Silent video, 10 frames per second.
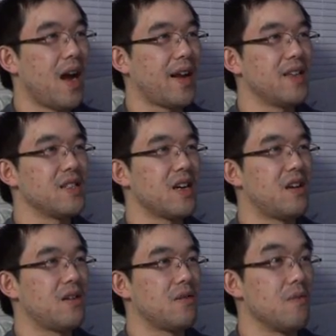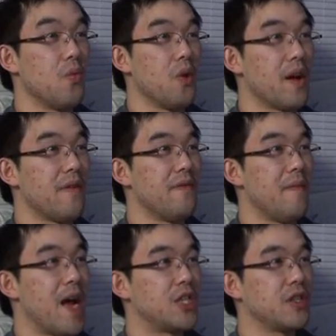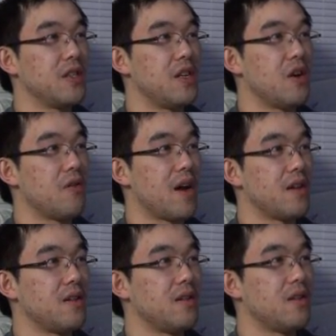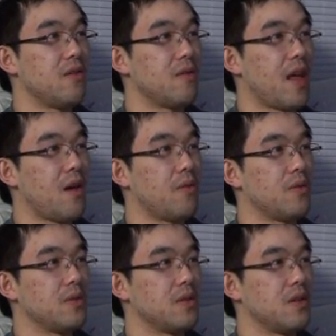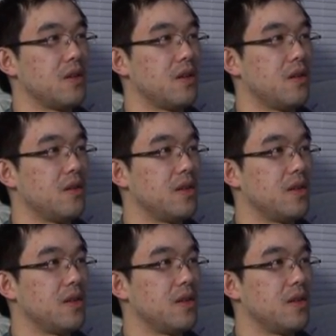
I guess I would have magically known how to known that one was gonna